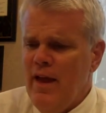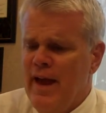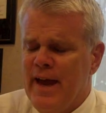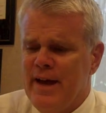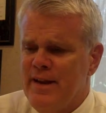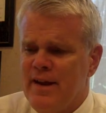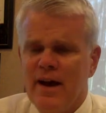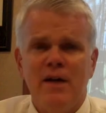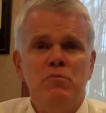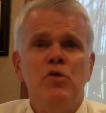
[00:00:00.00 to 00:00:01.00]
and
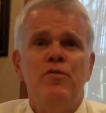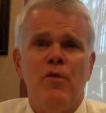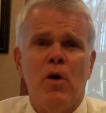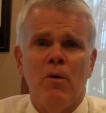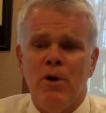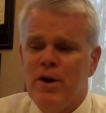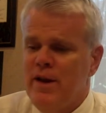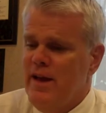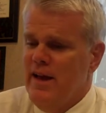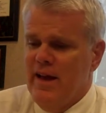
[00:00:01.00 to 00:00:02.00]
move forward.
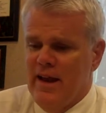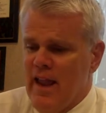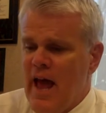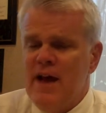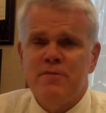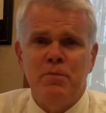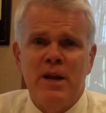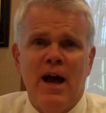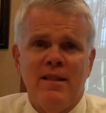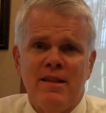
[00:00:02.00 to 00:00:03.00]
And last but
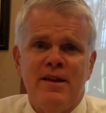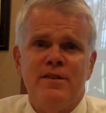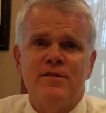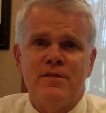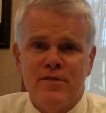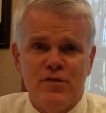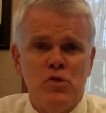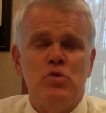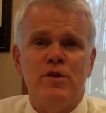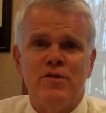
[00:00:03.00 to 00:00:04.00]
not least, the
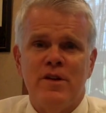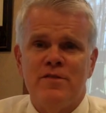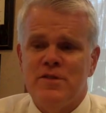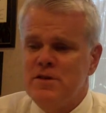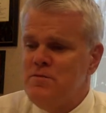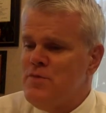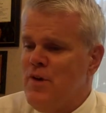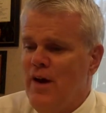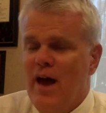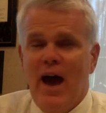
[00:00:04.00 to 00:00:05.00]
school
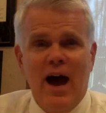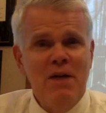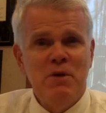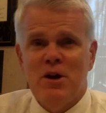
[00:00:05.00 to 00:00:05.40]
systems. I'm